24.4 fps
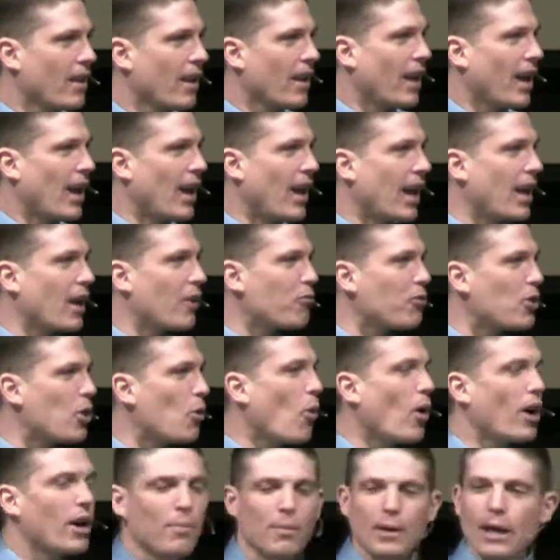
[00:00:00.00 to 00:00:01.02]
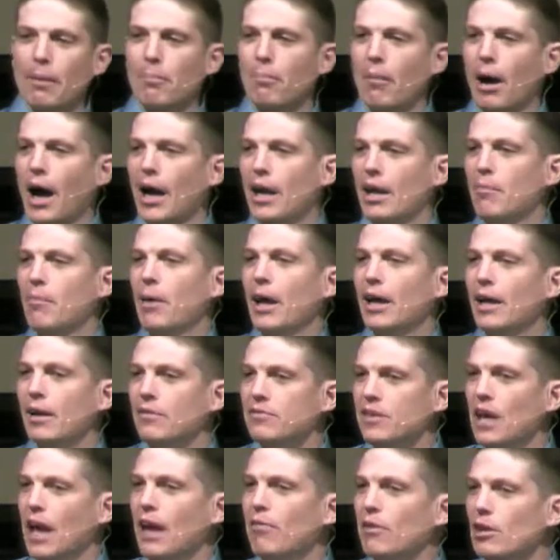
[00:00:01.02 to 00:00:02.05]
And if you want to be a mighty man of
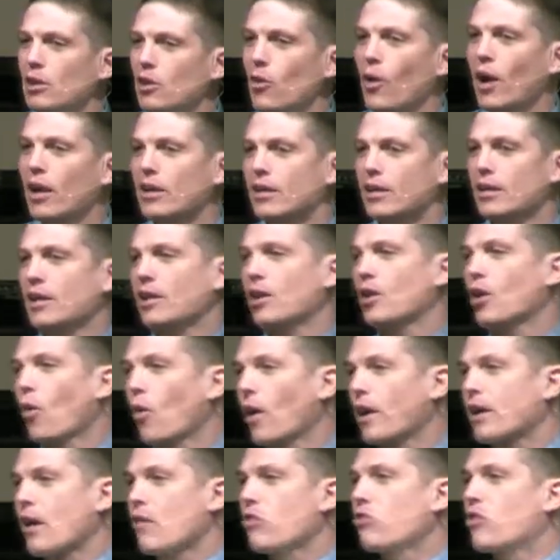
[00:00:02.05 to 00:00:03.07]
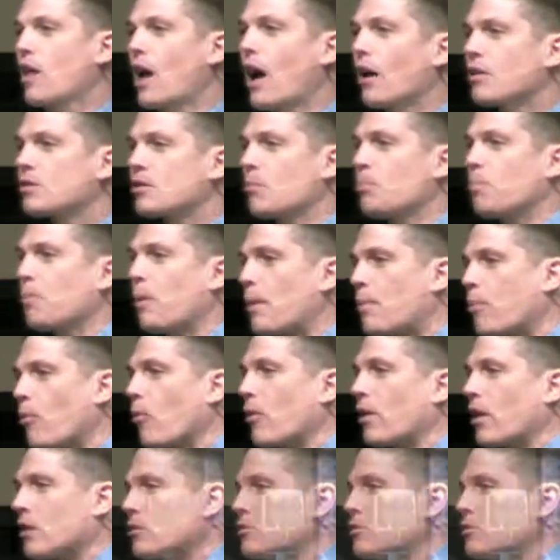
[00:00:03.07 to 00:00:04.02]
David, you had to kill like a thousand people with a